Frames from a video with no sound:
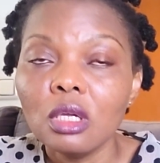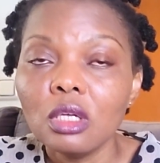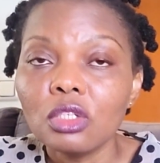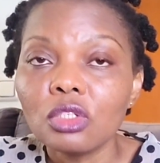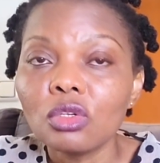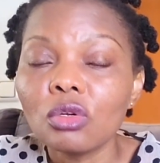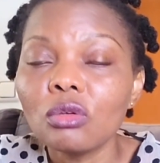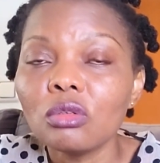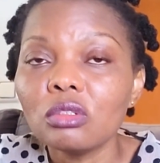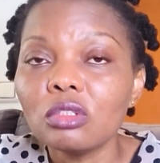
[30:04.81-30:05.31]

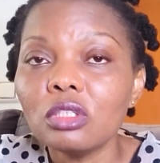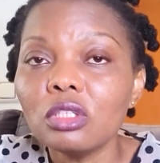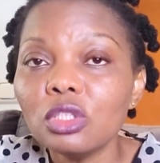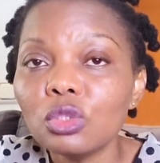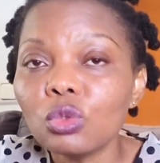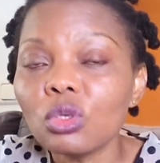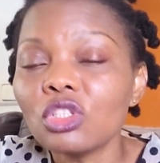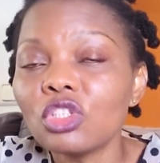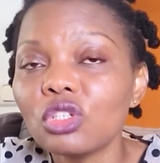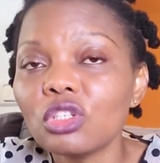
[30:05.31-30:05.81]
So it
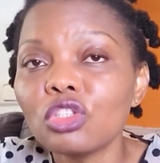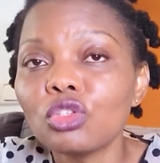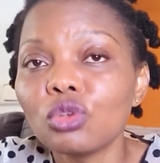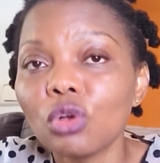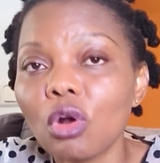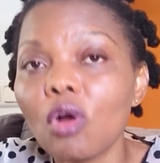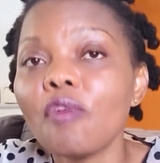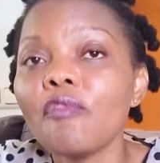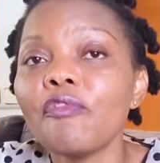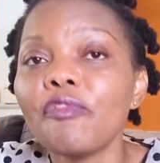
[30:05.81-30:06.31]
was just to
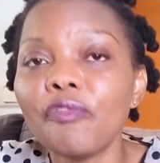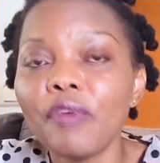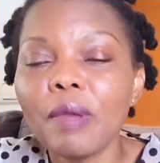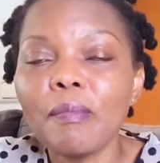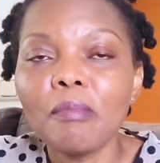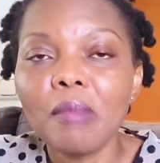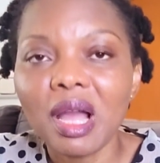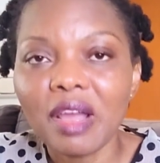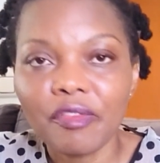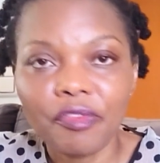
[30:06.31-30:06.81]

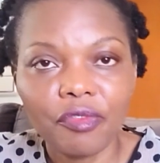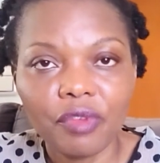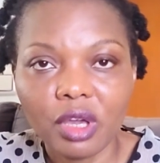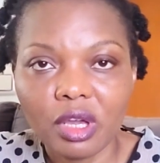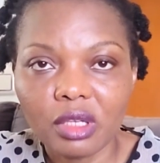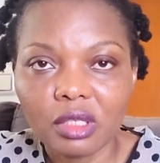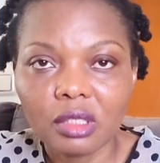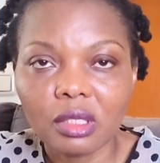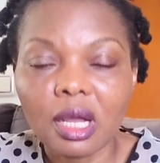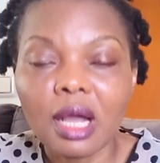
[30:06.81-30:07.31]
confirm my
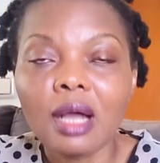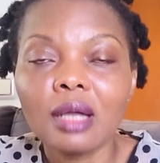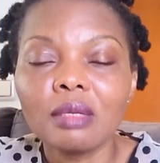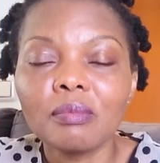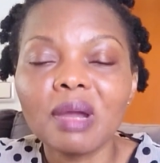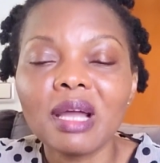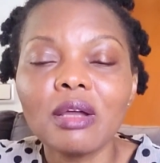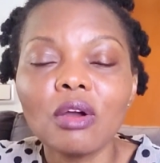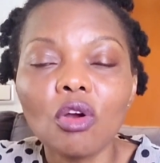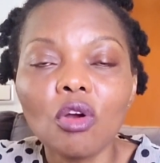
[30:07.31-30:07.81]
fears, and
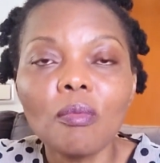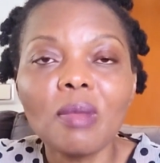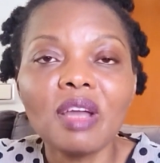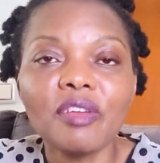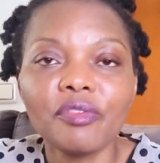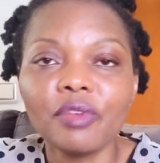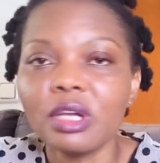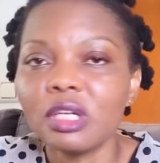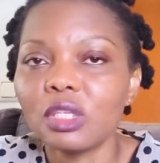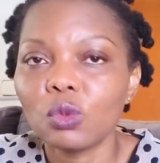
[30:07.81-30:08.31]
all my
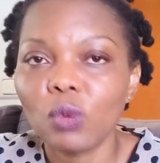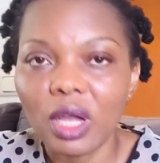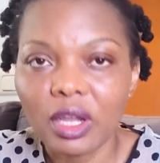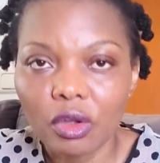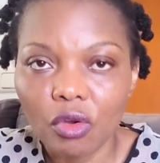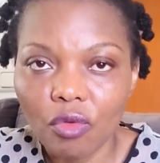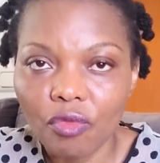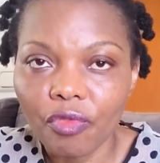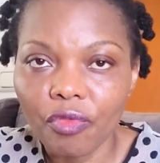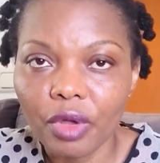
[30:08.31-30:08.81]
fears were
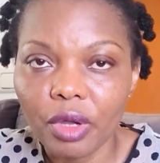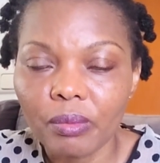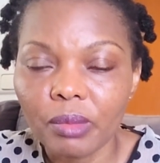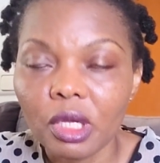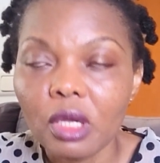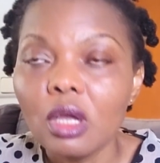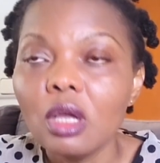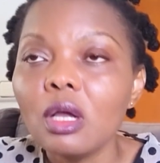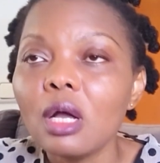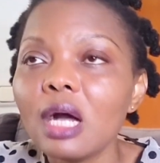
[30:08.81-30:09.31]
confirmed.
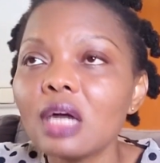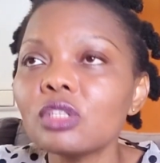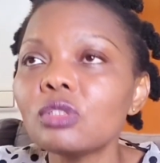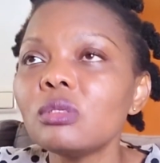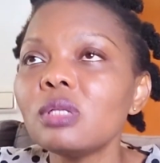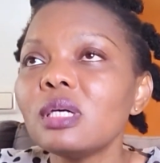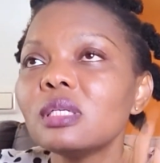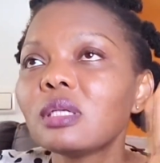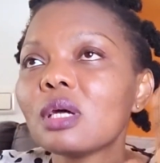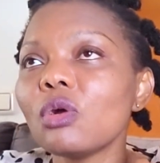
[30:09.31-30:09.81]
As
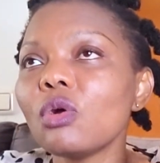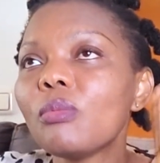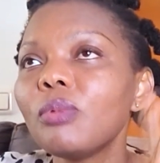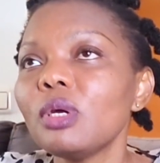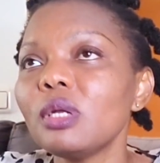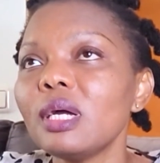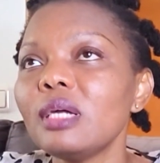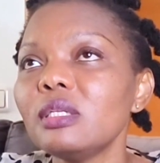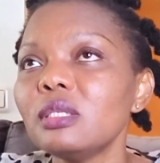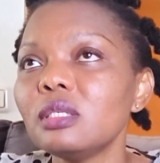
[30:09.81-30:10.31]
soon as I
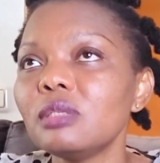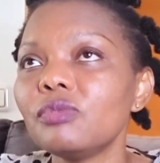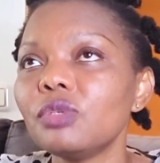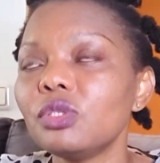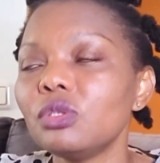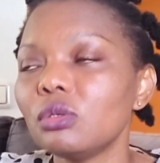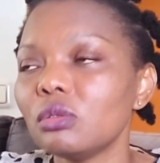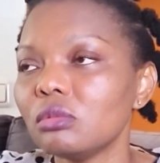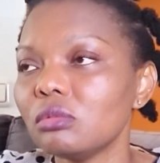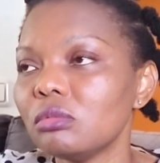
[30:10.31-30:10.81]
uploaded this
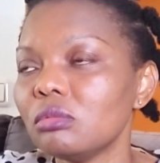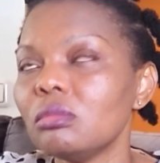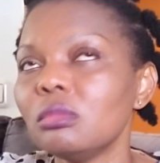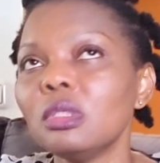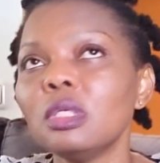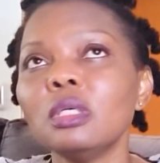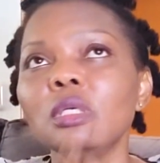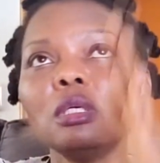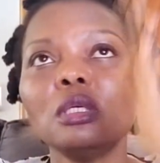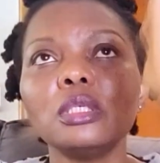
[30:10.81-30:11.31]
video,
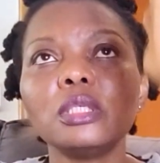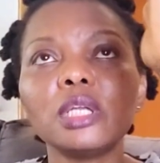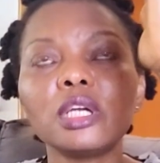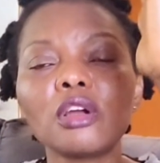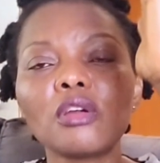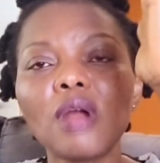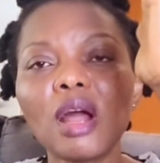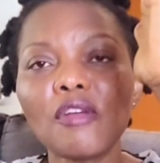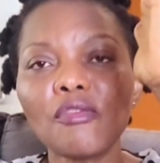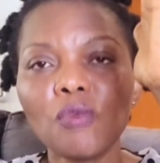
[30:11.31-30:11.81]
the
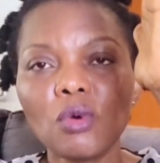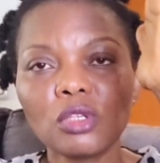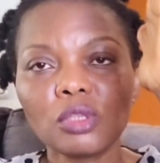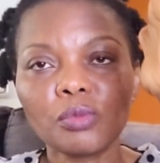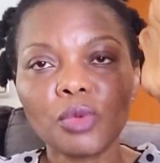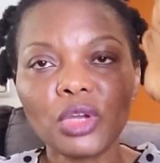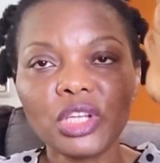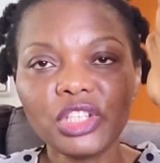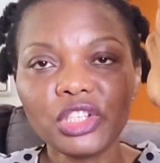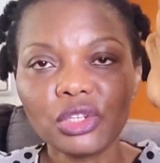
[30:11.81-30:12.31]
graph was
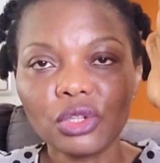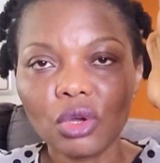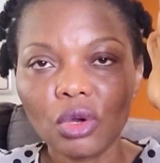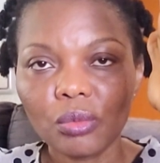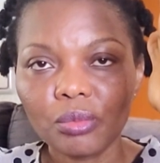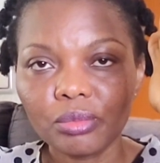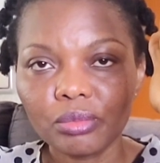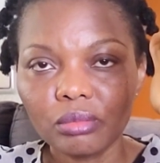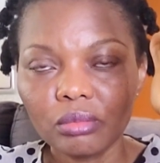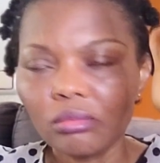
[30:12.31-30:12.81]
pointing
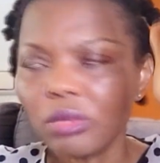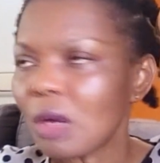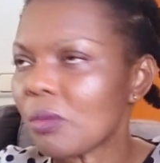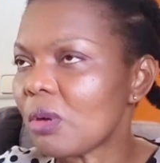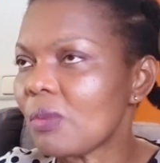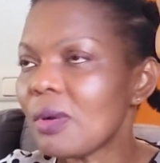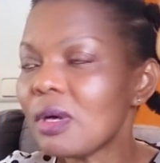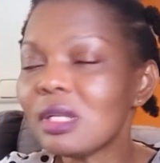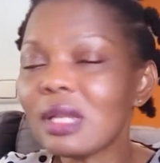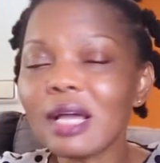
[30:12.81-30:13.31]
up.
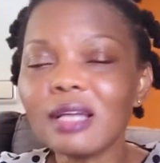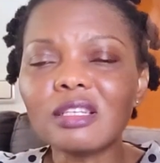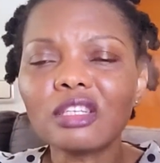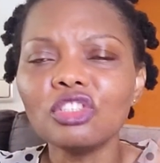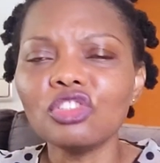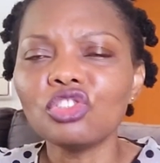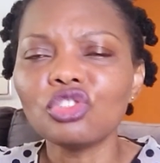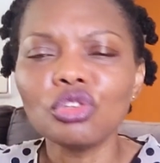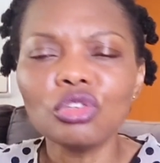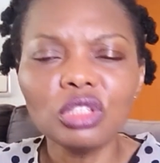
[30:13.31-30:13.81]
Like,
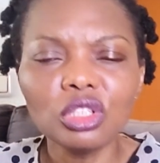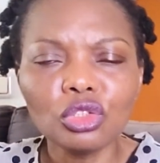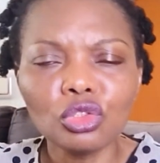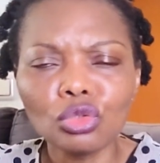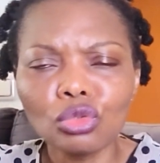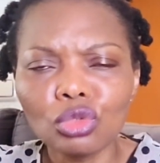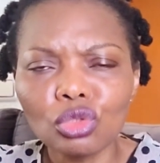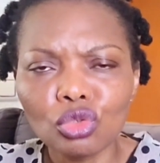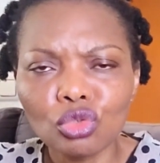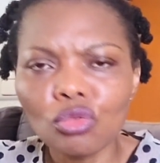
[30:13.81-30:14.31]
it showed it
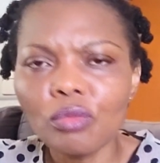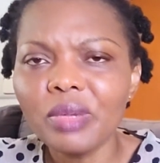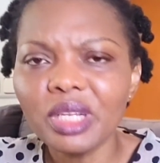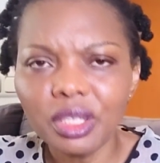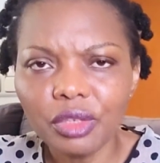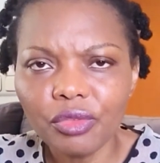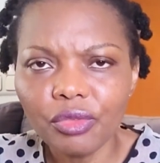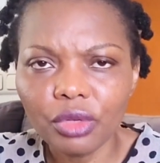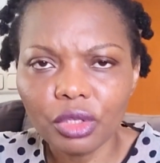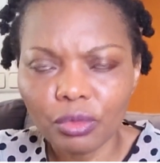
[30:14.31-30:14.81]
to too
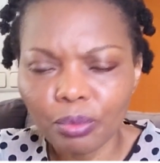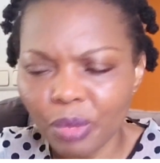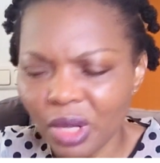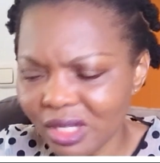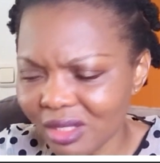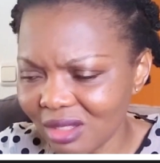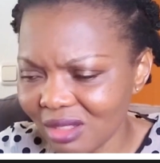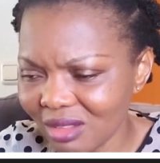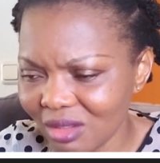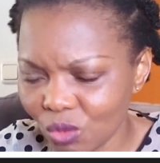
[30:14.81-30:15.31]
many
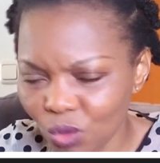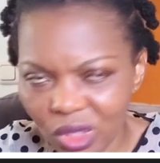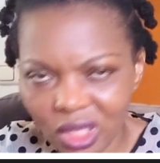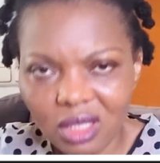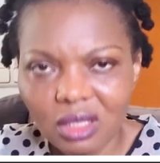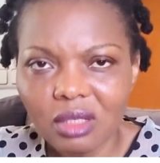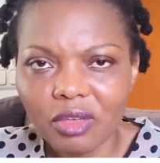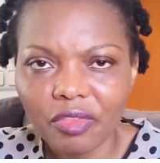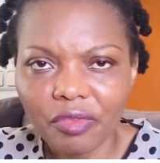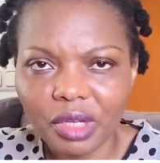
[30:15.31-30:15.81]
persons
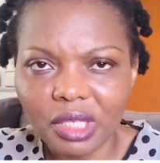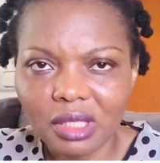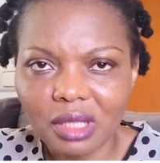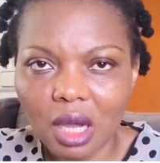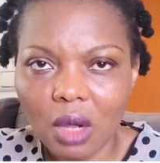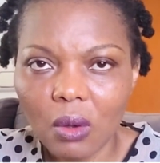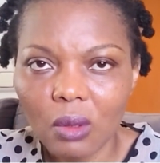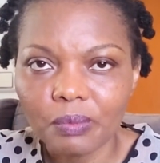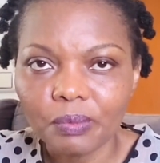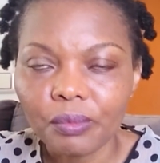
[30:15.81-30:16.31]
within the first
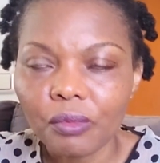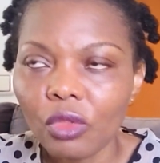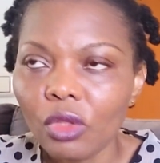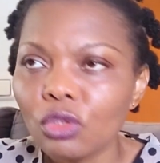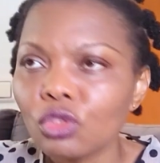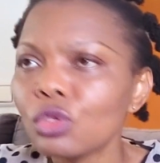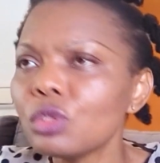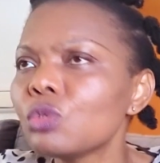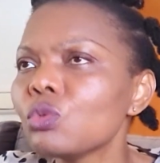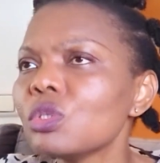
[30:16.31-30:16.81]
hour.
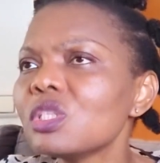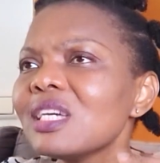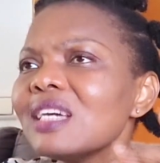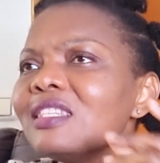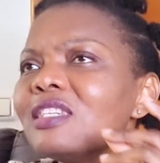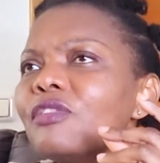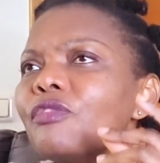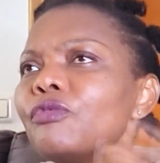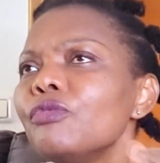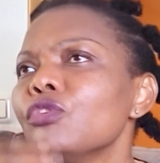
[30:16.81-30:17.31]
So it was
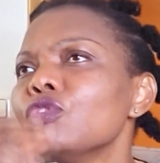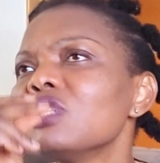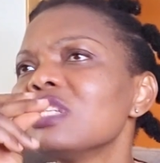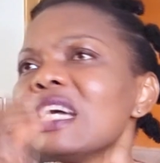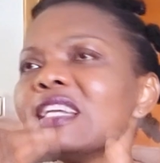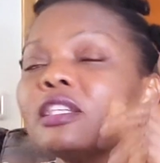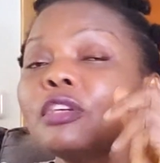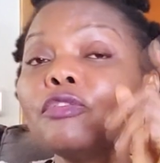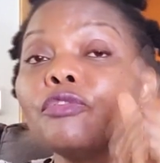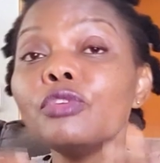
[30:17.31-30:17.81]

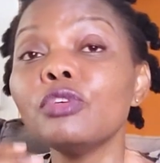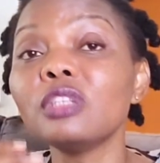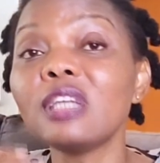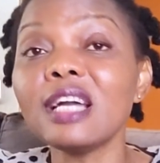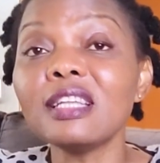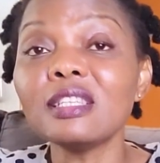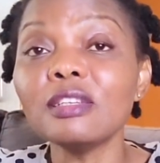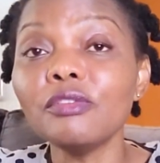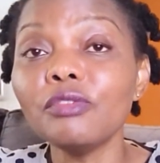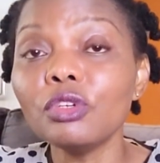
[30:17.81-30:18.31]

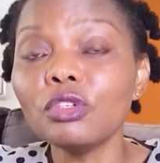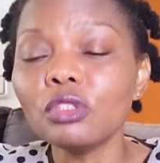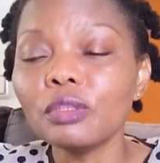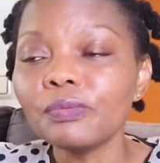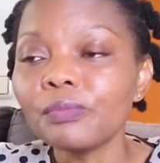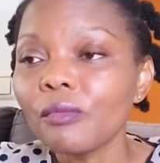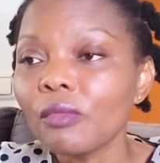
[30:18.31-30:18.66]
getting views.